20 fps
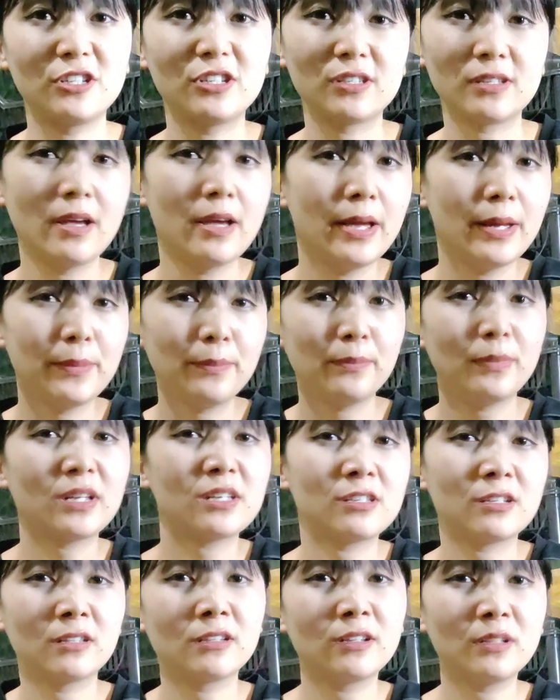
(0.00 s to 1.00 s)
You can just
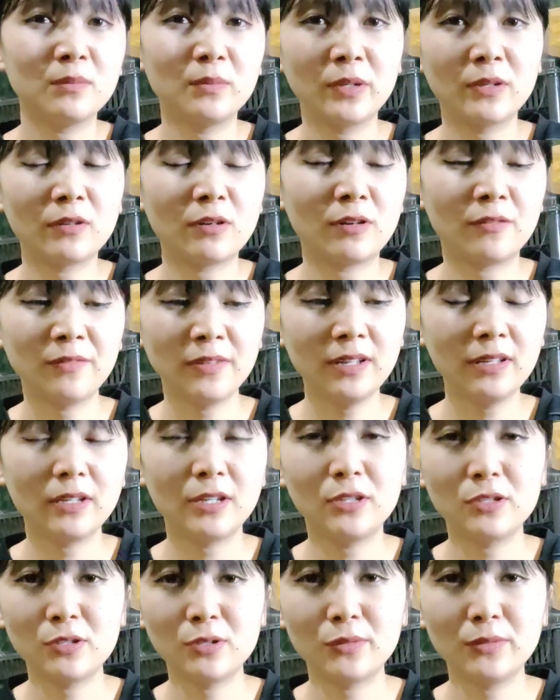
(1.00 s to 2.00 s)
mix a little bit
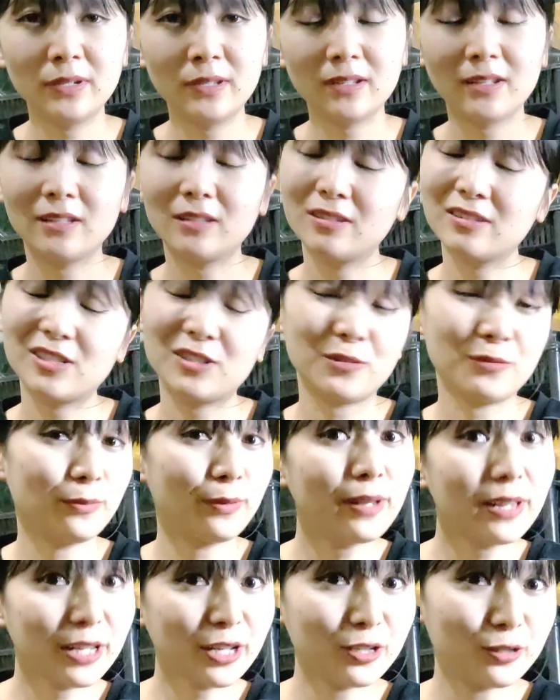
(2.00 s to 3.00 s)
of it into it.
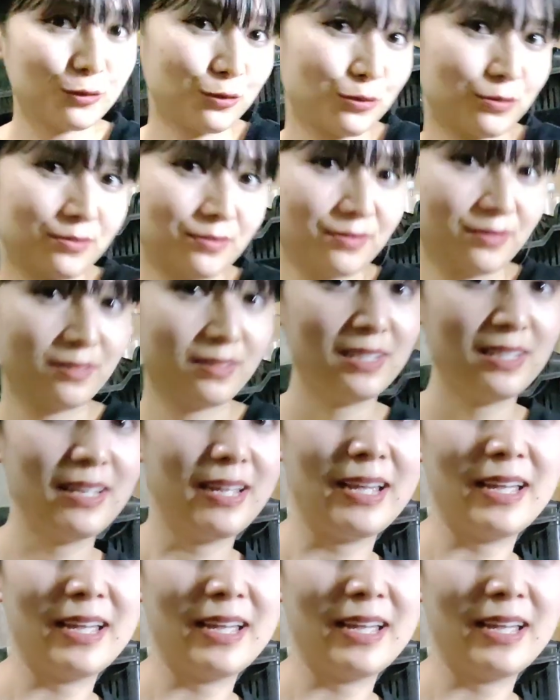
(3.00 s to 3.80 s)
It's really good.